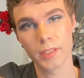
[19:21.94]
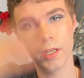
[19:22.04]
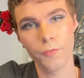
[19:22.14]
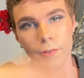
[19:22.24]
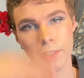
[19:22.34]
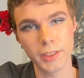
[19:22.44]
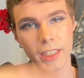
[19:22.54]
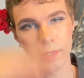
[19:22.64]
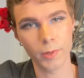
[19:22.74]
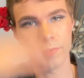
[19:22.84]
Hopefully it'll
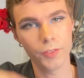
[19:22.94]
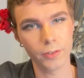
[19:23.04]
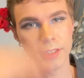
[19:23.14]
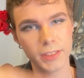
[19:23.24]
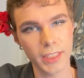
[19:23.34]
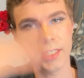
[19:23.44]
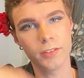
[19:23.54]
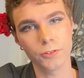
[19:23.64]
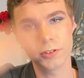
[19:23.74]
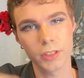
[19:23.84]
take around 30
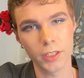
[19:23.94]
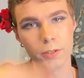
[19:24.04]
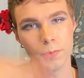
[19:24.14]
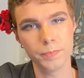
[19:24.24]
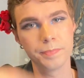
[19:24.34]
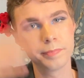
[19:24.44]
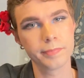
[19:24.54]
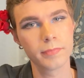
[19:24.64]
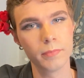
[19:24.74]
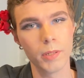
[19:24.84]
seconds or so.
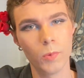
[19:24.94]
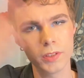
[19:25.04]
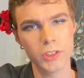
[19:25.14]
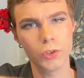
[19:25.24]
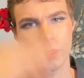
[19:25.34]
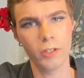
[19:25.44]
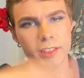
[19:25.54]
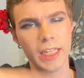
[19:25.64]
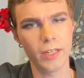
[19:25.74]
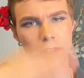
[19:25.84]
But once it dries
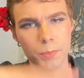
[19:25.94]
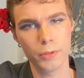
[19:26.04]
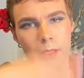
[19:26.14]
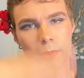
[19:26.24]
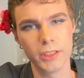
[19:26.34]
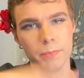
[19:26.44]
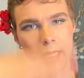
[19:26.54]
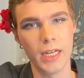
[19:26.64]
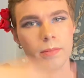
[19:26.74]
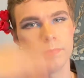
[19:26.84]
down, it's pretty much
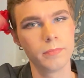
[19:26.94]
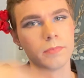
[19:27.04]
matte.